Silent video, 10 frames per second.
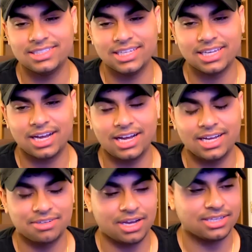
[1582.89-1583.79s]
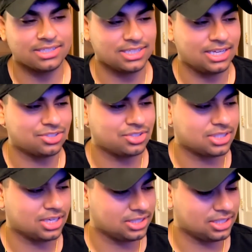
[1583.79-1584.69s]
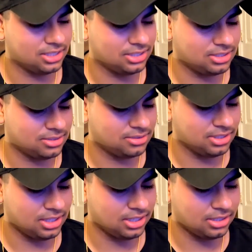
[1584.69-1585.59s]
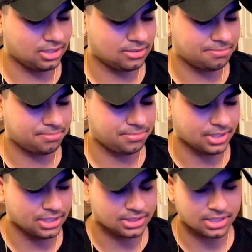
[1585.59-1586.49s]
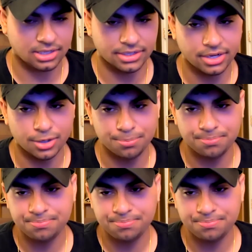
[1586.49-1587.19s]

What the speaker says: Like I actually kind of get it. Like it's kind of dumb.